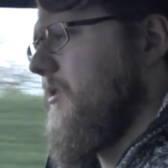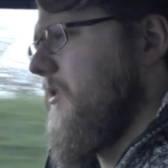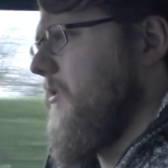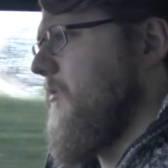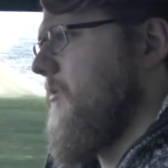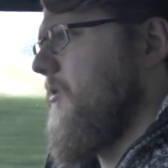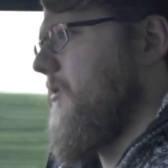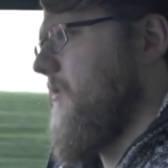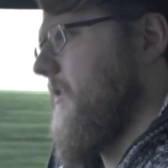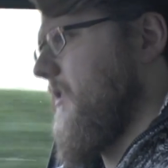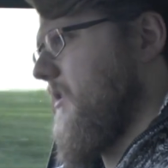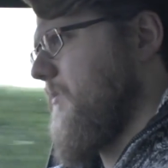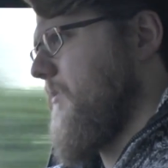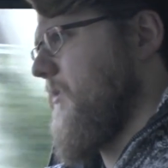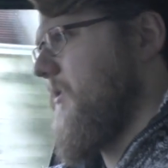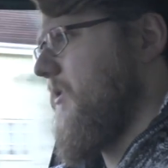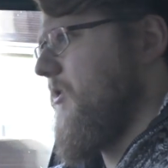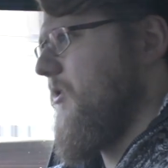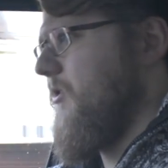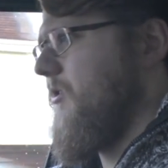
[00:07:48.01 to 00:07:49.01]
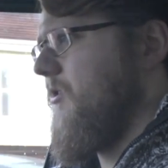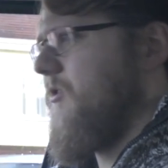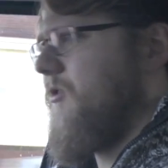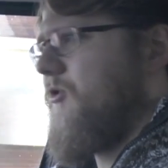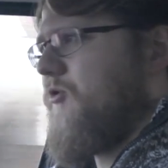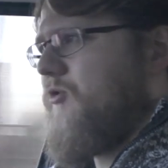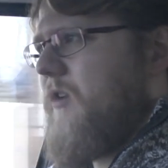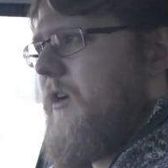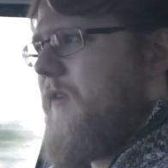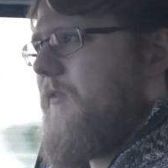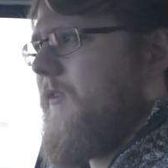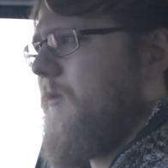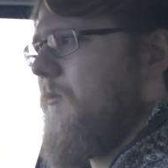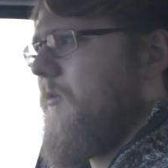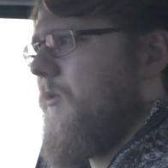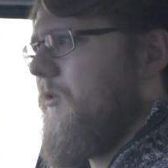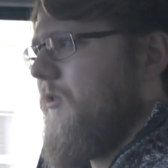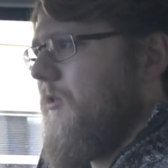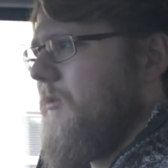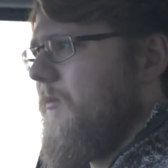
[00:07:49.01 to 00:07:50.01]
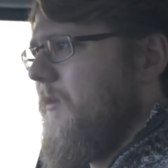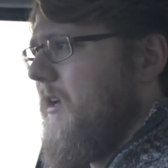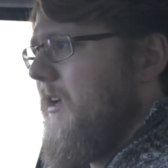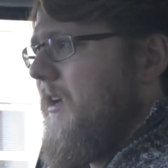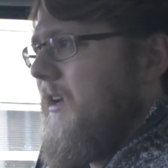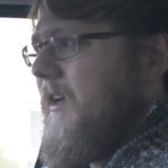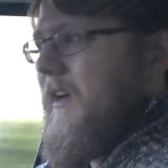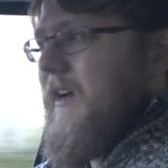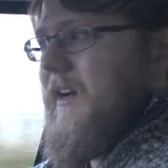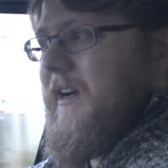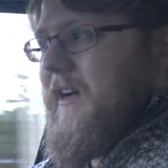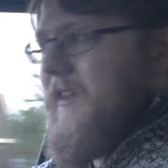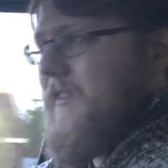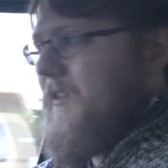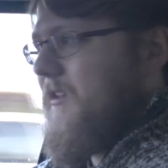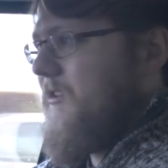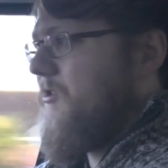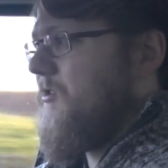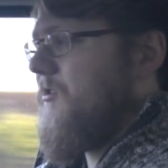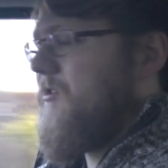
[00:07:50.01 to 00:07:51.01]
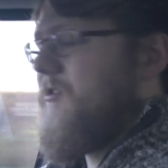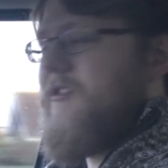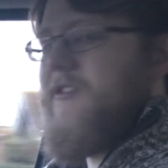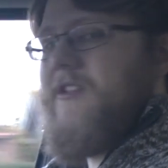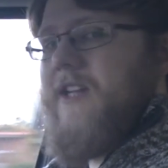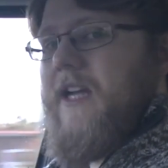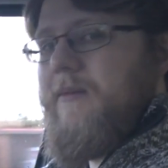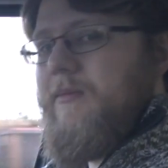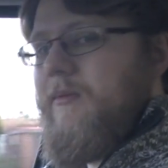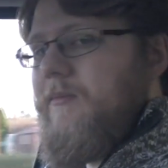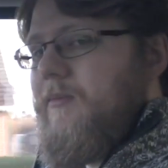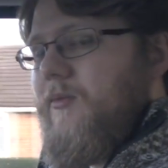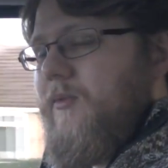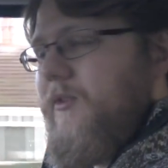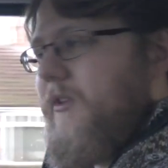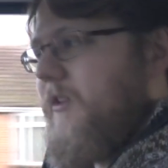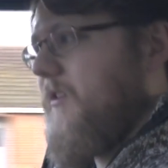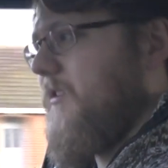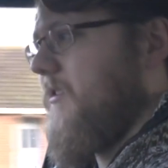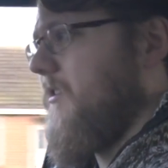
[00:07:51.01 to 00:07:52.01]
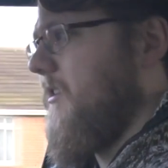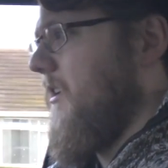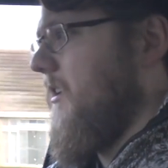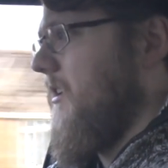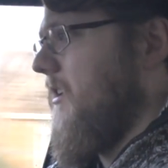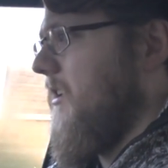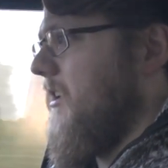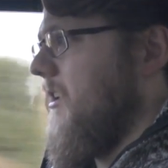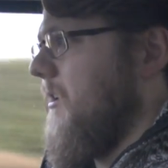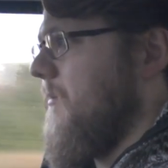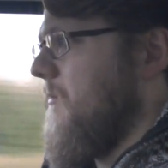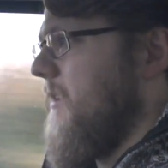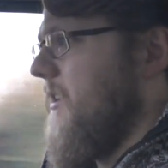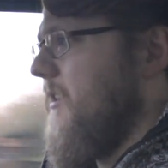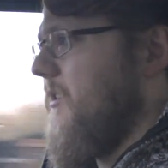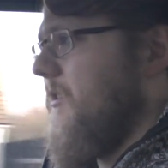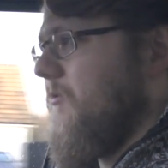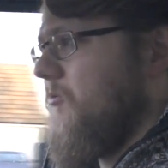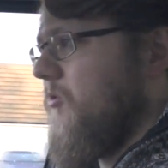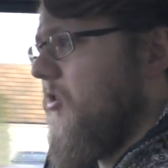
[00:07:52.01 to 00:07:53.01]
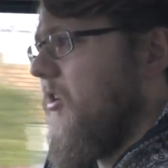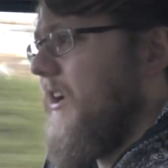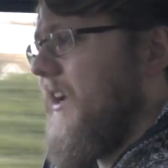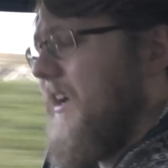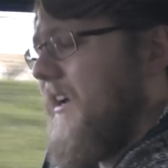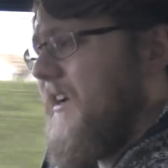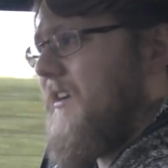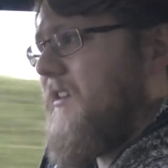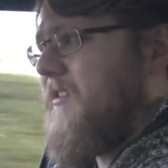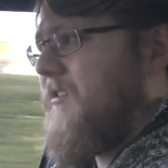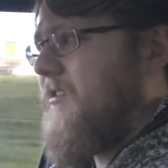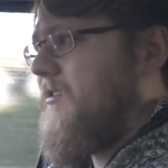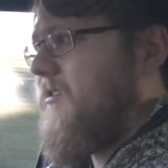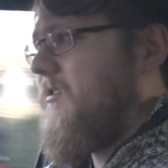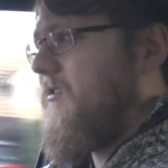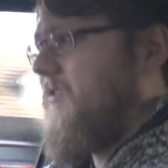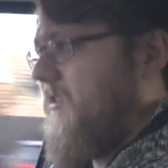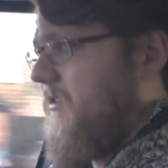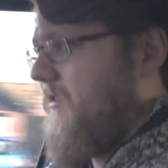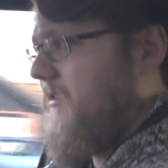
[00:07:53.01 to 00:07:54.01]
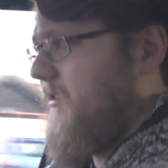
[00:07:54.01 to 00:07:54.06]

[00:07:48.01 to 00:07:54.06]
They will do expeditions, travelling with them, and they're just as capable there. Um, in the right hands, it